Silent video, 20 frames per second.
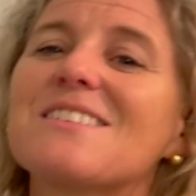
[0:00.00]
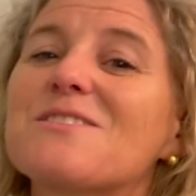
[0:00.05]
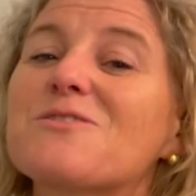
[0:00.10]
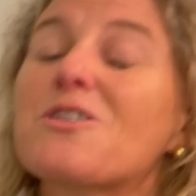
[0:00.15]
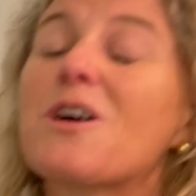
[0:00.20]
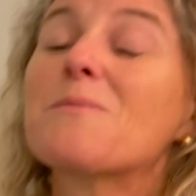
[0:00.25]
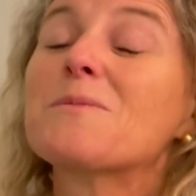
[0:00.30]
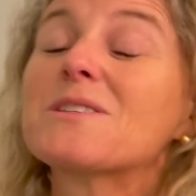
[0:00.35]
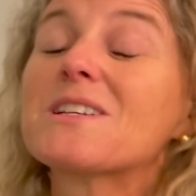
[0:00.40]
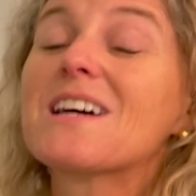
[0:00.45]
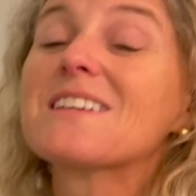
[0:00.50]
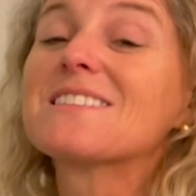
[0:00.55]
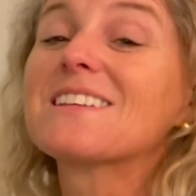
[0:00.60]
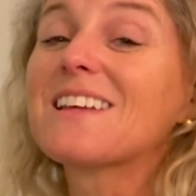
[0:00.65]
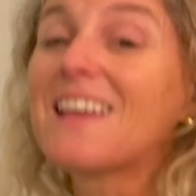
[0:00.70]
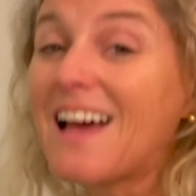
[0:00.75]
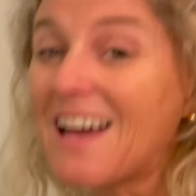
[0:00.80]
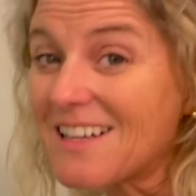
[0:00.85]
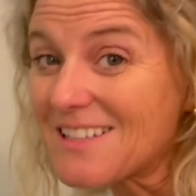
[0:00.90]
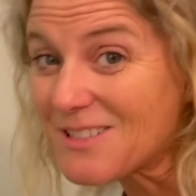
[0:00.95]
it traumatizing
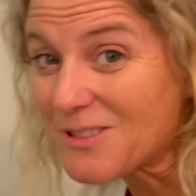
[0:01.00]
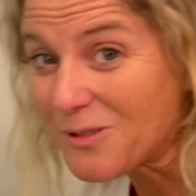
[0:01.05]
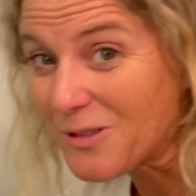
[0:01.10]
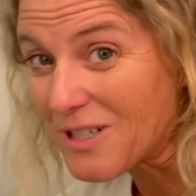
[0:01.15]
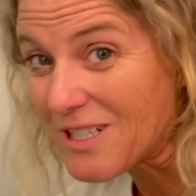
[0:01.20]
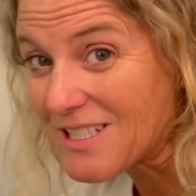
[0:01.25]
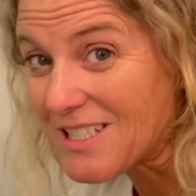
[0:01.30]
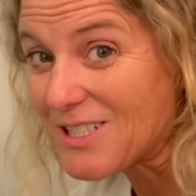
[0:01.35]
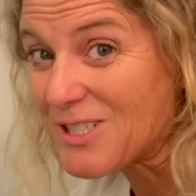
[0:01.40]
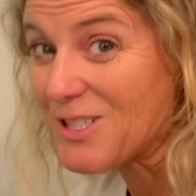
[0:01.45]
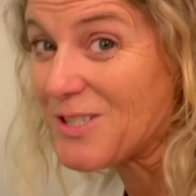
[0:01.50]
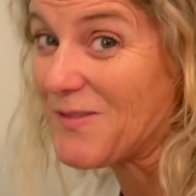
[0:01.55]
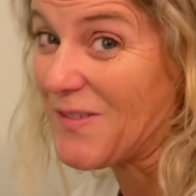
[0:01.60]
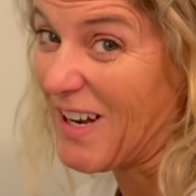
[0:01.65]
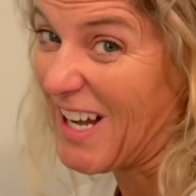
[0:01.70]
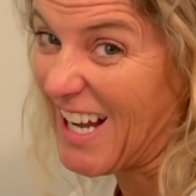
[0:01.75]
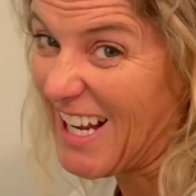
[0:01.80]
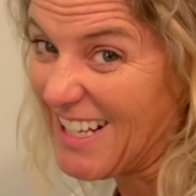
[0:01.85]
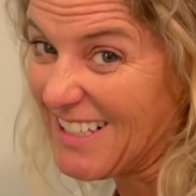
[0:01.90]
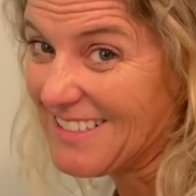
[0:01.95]
cats or is it just
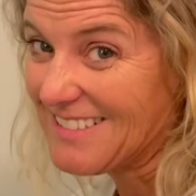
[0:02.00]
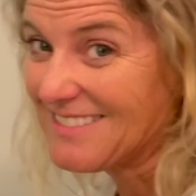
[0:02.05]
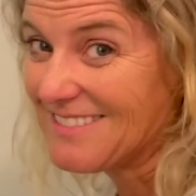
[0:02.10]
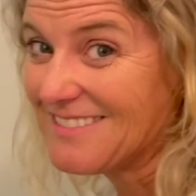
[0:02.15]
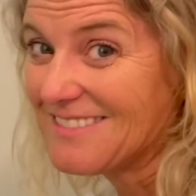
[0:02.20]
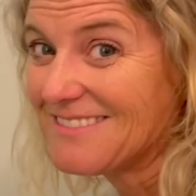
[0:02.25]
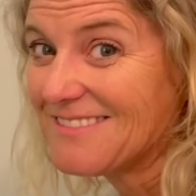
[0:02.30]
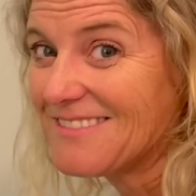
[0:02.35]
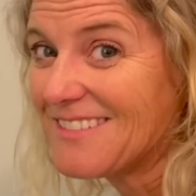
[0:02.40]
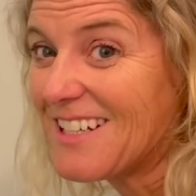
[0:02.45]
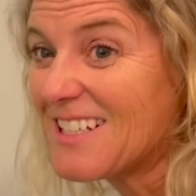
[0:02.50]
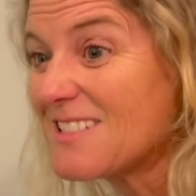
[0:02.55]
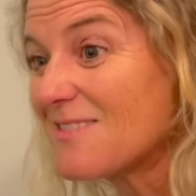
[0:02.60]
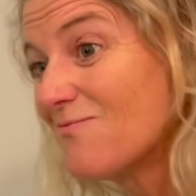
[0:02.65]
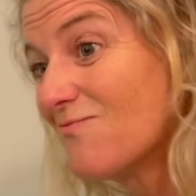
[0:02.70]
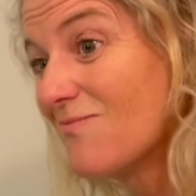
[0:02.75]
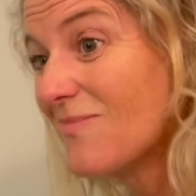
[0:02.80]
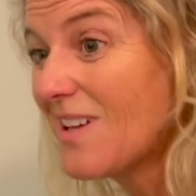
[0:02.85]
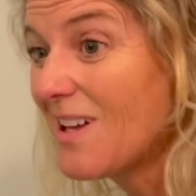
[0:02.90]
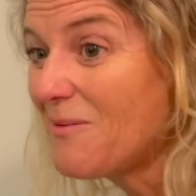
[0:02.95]
funny? Because
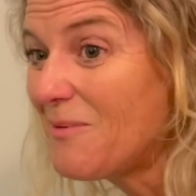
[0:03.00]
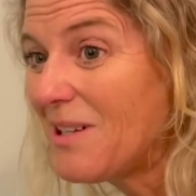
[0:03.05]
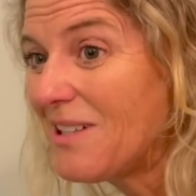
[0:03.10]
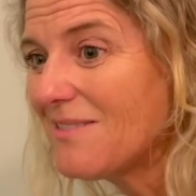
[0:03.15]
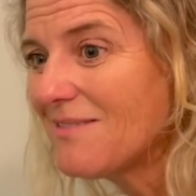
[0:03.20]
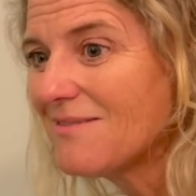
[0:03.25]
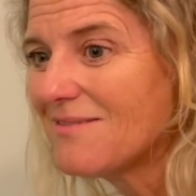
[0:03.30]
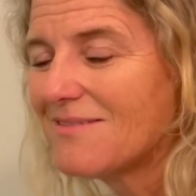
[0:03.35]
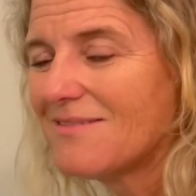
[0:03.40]
I mean,